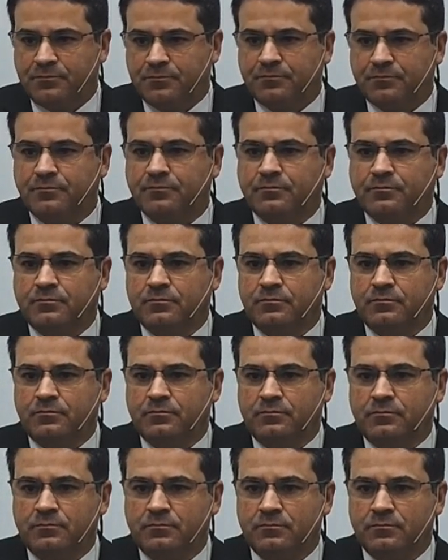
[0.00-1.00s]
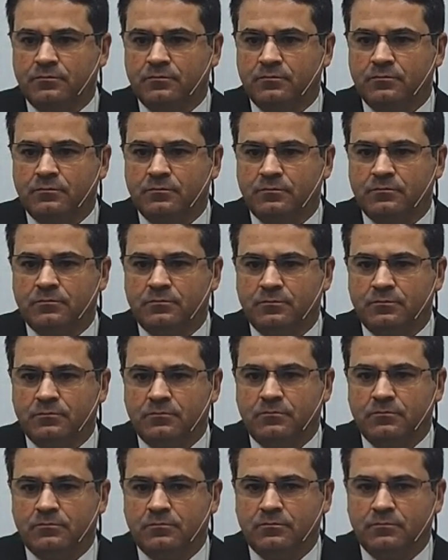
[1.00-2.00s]
Because we have this
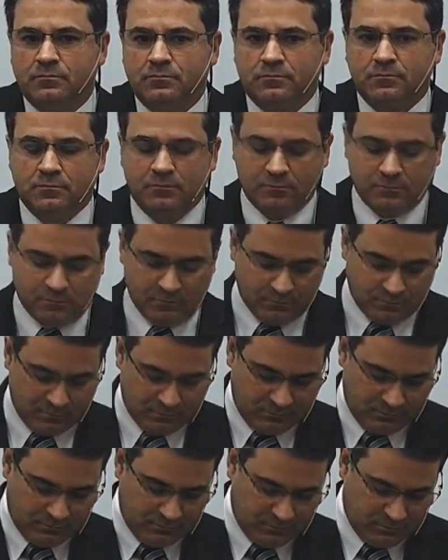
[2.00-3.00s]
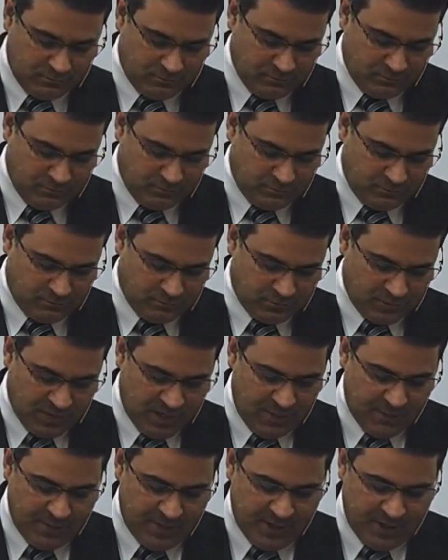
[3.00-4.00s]
loving God that gives us
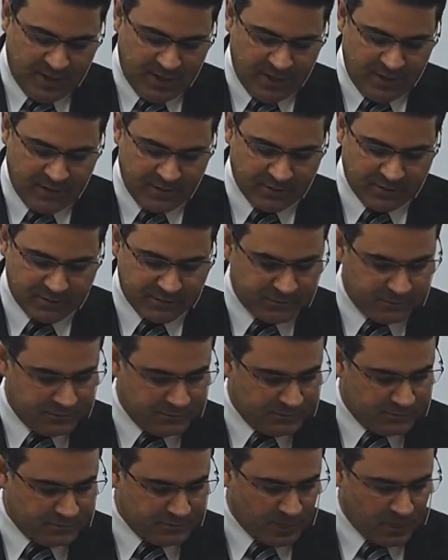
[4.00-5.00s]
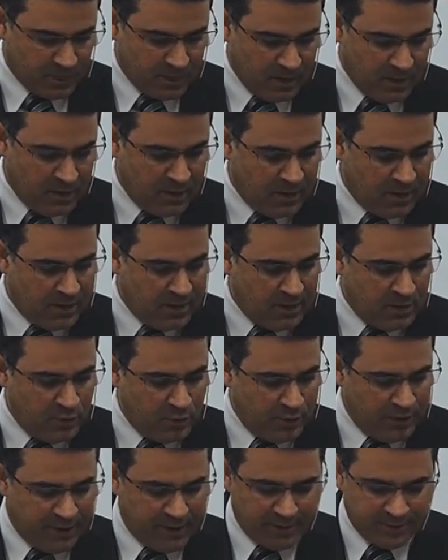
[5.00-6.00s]
the peace that we are seeking,
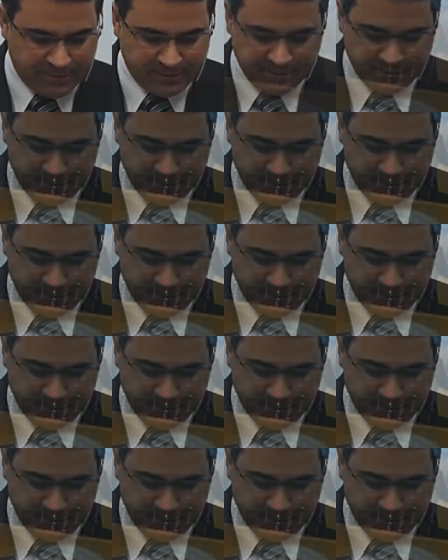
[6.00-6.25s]
that the world